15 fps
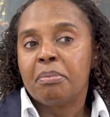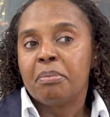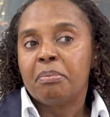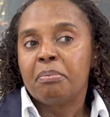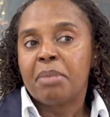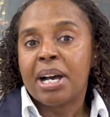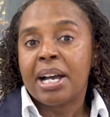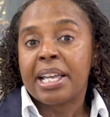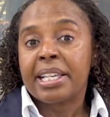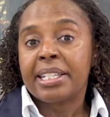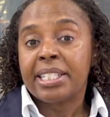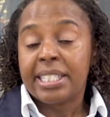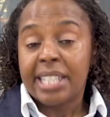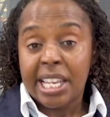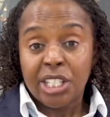my
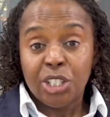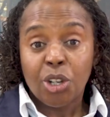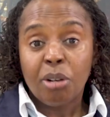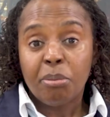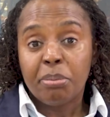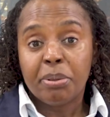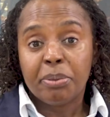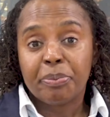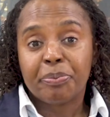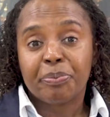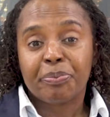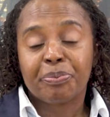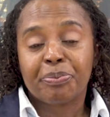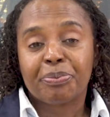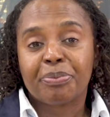day job.
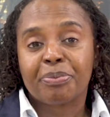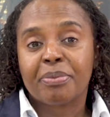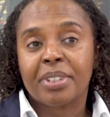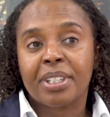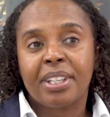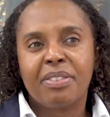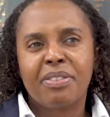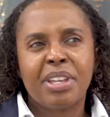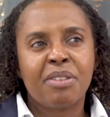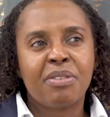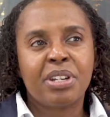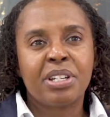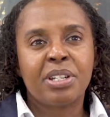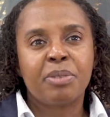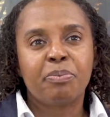There
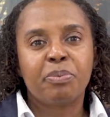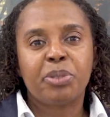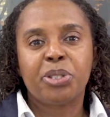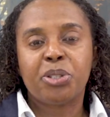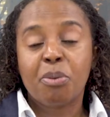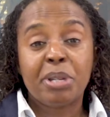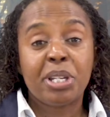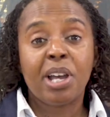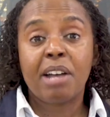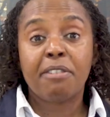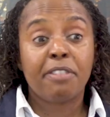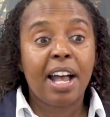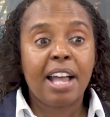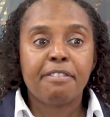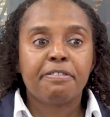are so many, I've,
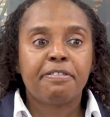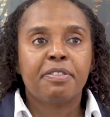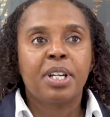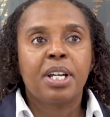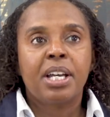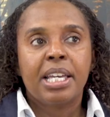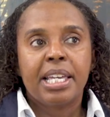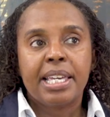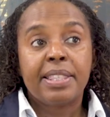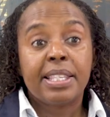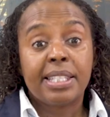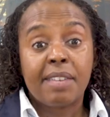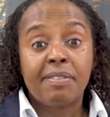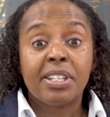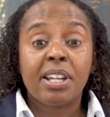I've in the
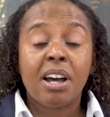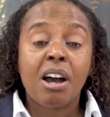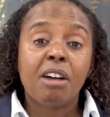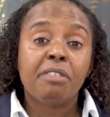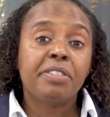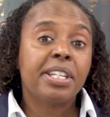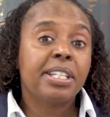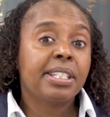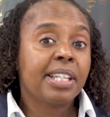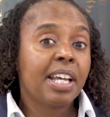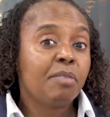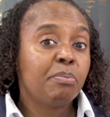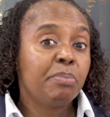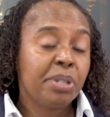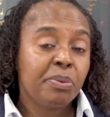seven and a half years that
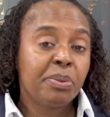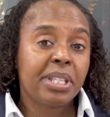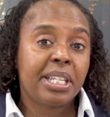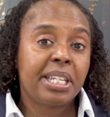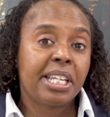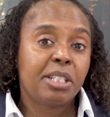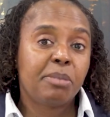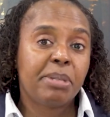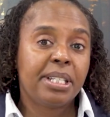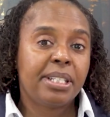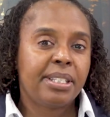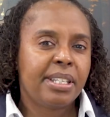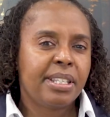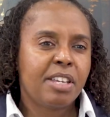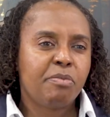I've been with
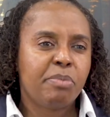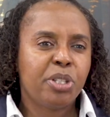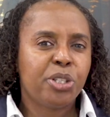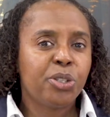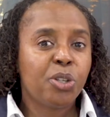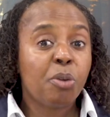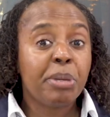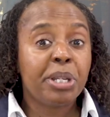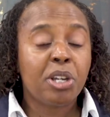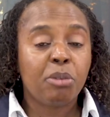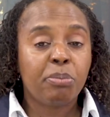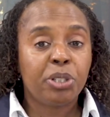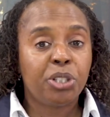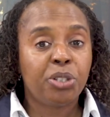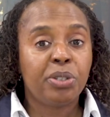NHBC, there have been so many
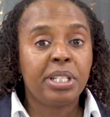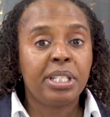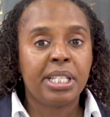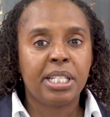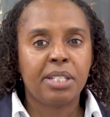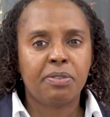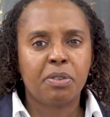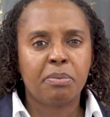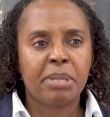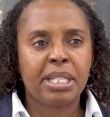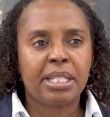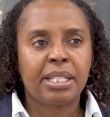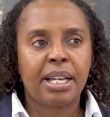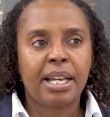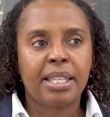opportunities for me
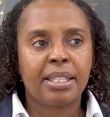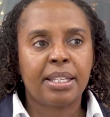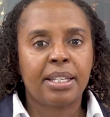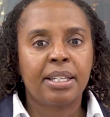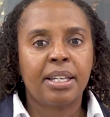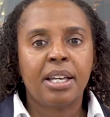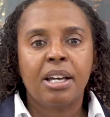to either